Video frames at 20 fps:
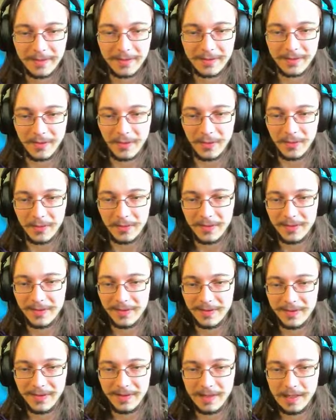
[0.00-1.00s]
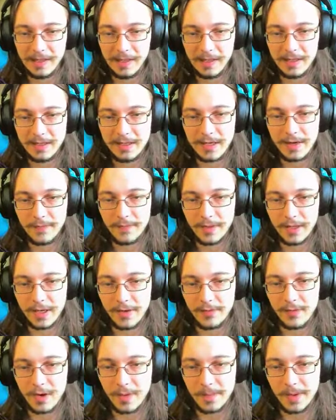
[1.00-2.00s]
so, definitely
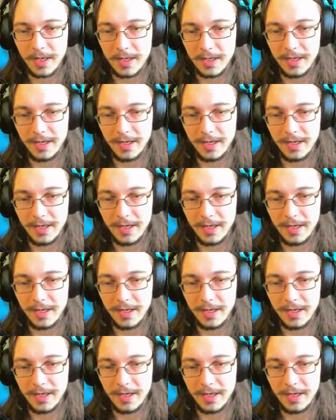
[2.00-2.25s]
have not beaten